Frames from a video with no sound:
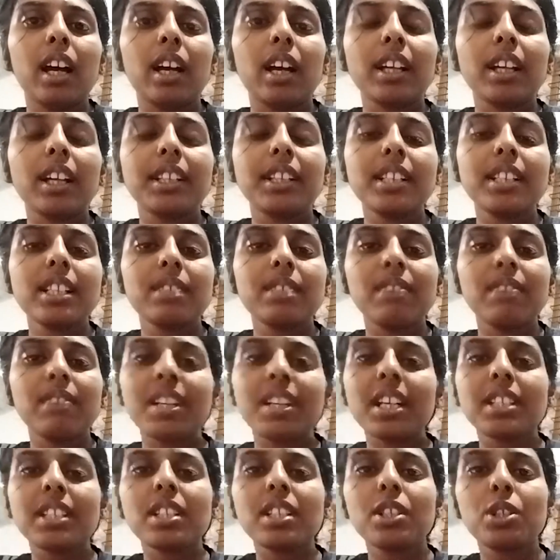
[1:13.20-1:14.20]
it is very
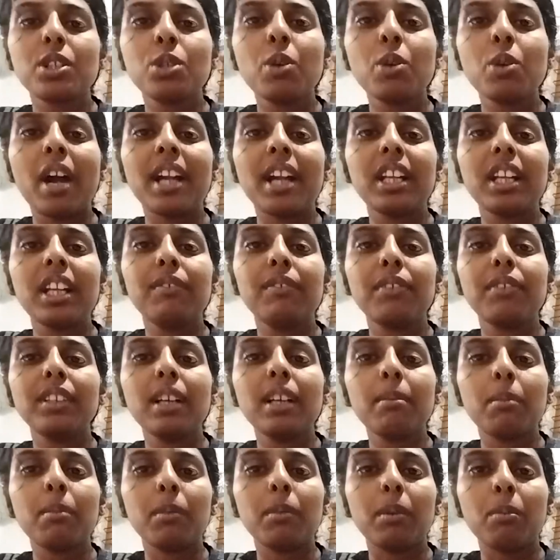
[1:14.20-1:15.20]
essential to identify the
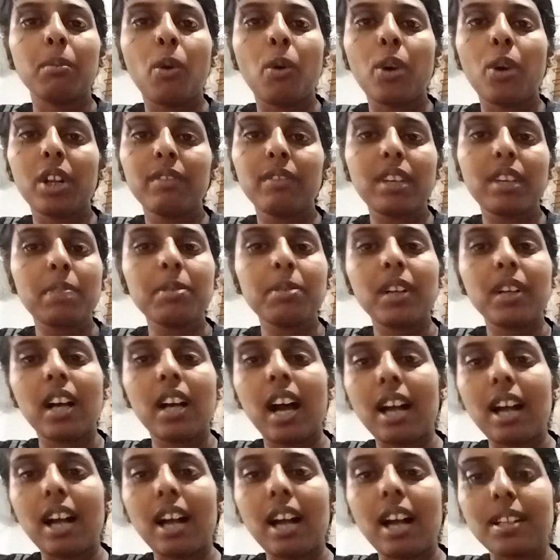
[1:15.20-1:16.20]
modal verb
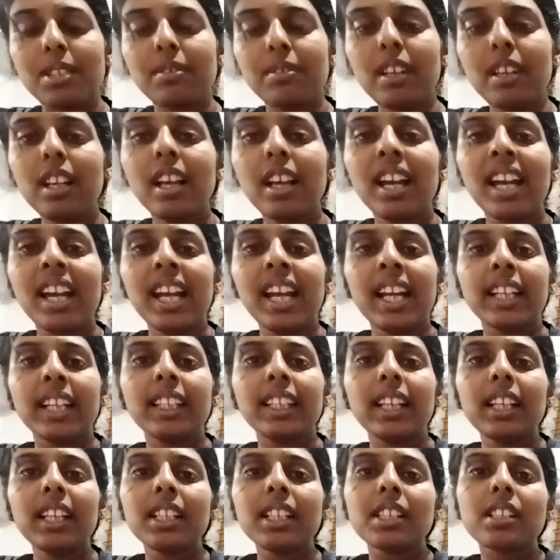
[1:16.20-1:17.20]
as well.
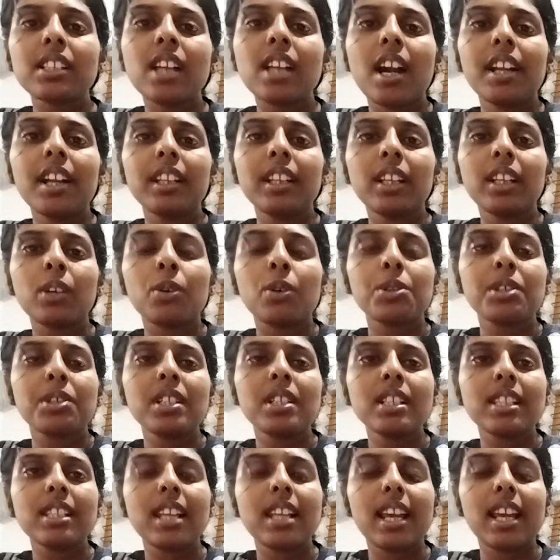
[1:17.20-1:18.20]
Then regarding the
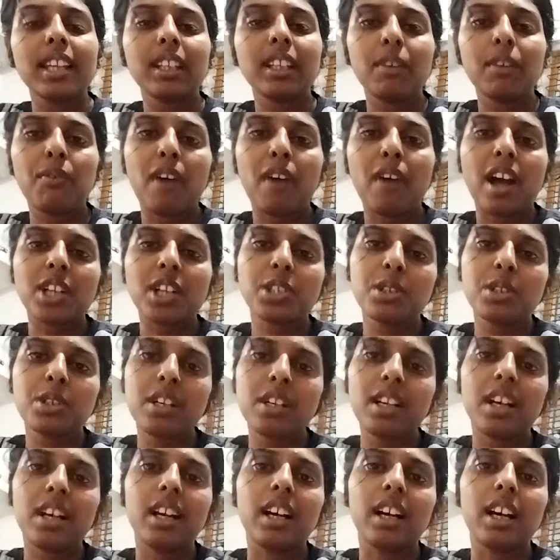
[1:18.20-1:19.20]
questions like factual,
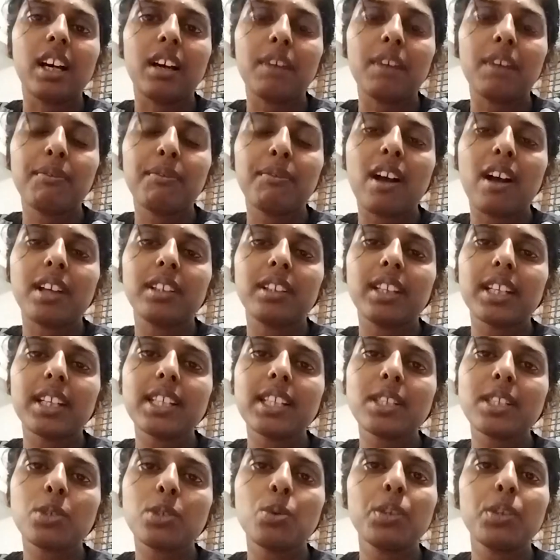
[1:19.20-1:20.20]
there
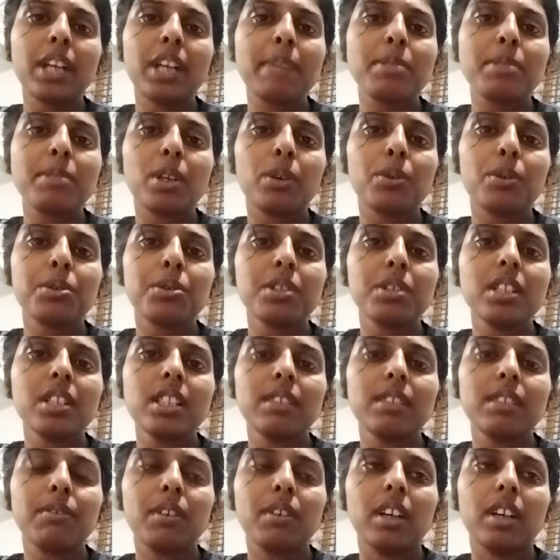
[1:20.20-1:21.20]
is two types of
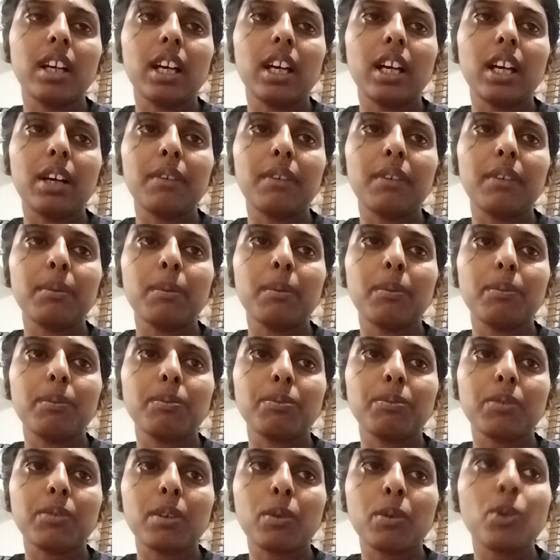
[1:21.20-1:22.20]
questions,
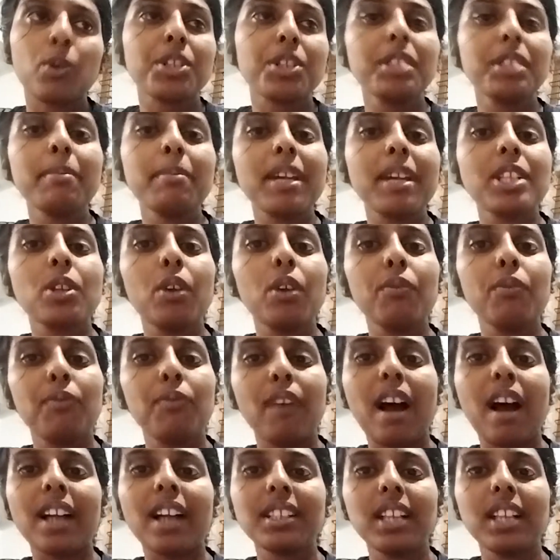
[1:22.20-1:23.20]
question based on
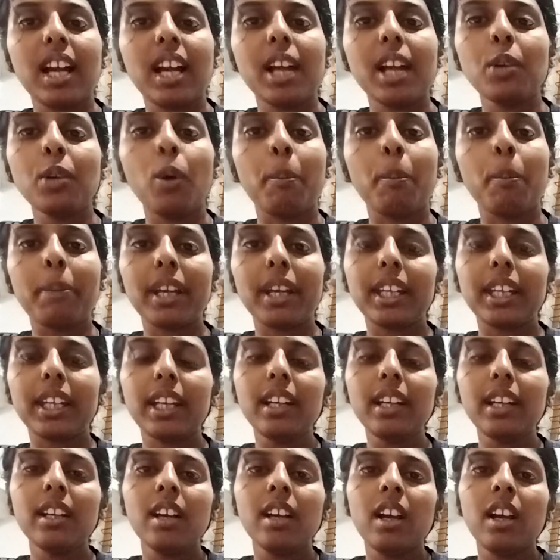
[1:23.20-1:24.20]
fact and
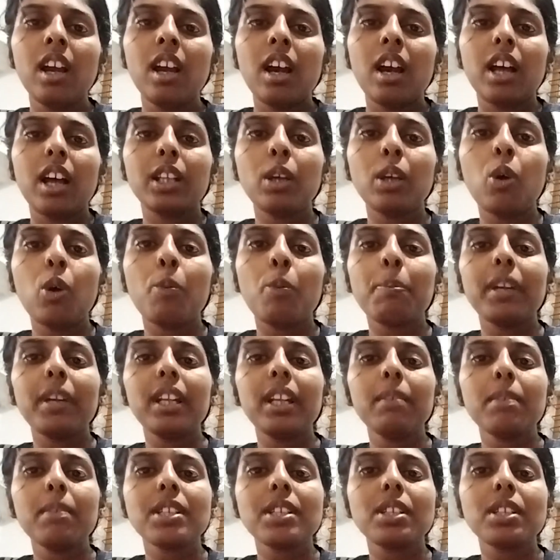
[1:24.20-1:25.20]
opinion. The
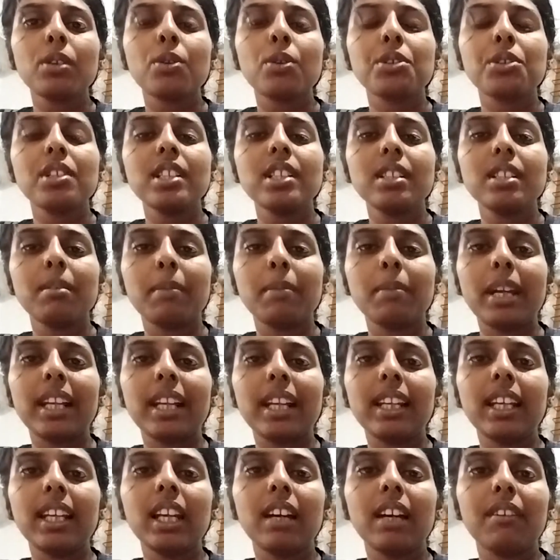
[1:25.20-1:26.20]
opinion based questions
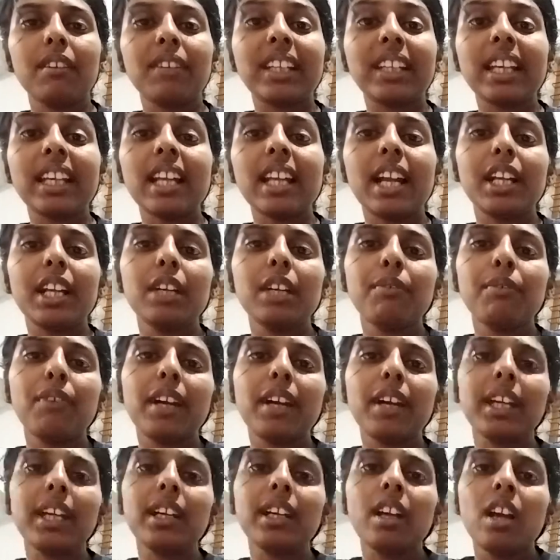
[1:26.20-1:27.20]
mainly we can identify
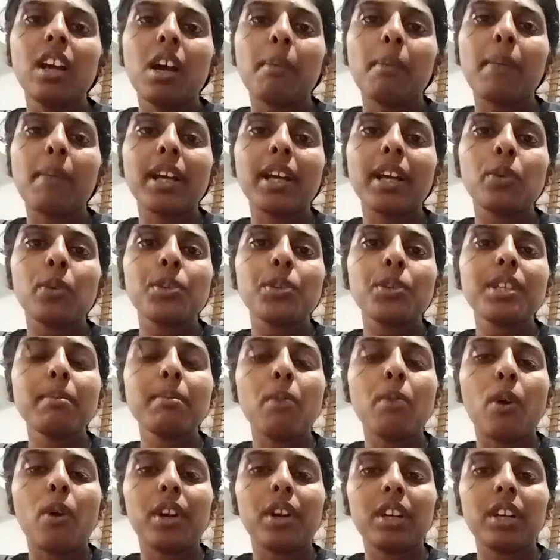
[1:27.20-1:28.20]
by using
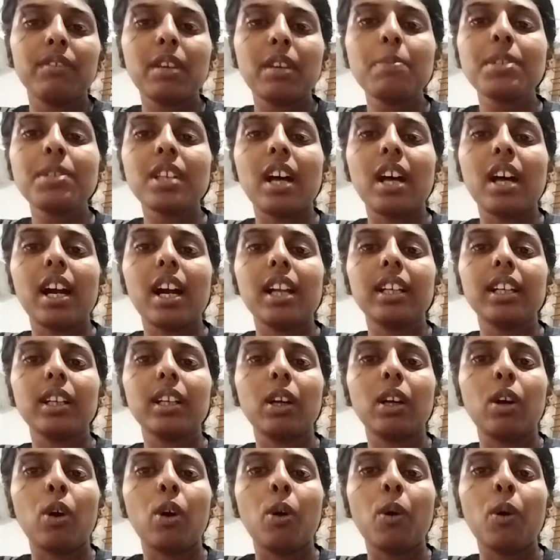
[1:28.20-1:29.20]
modal verbs and
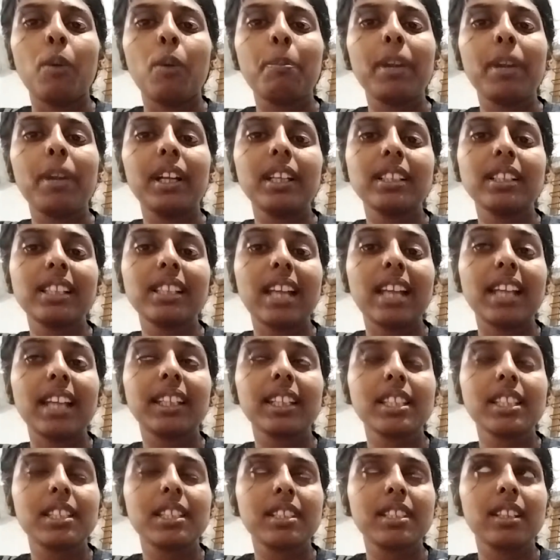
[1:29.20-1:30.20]
opinions
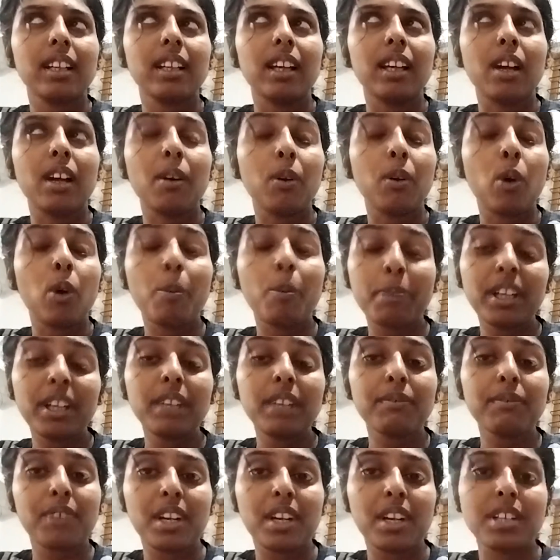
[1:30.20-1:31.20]
like
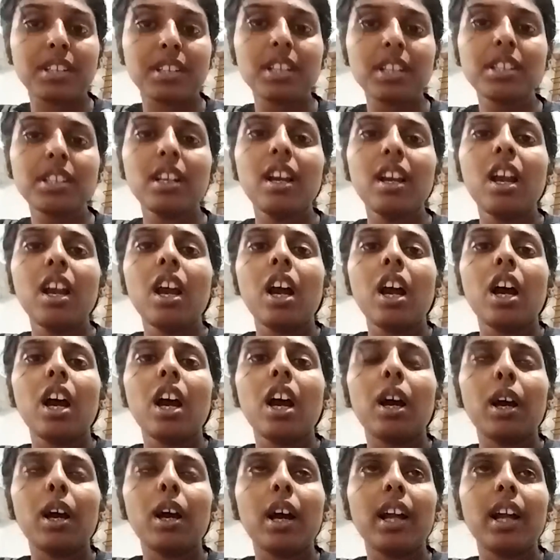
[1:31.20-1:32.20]
opinion phrases.
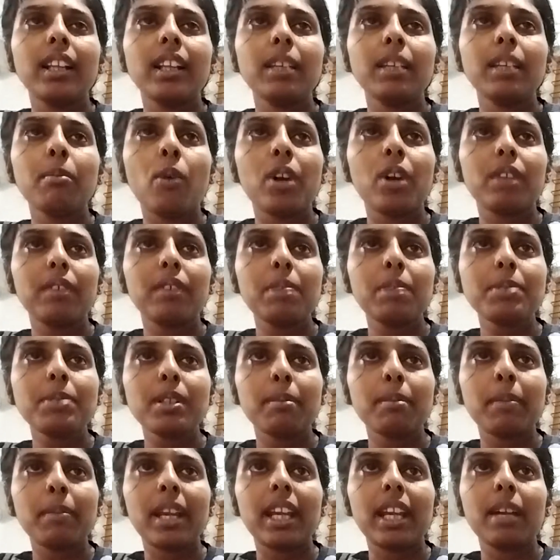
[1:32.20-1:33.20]
And the modal verbs
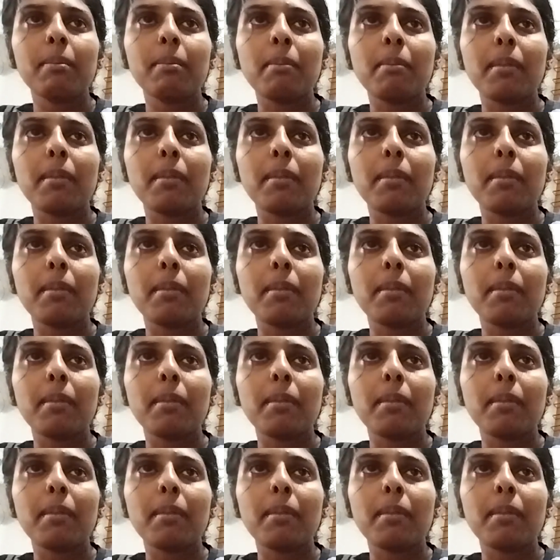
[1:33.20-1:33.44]
may,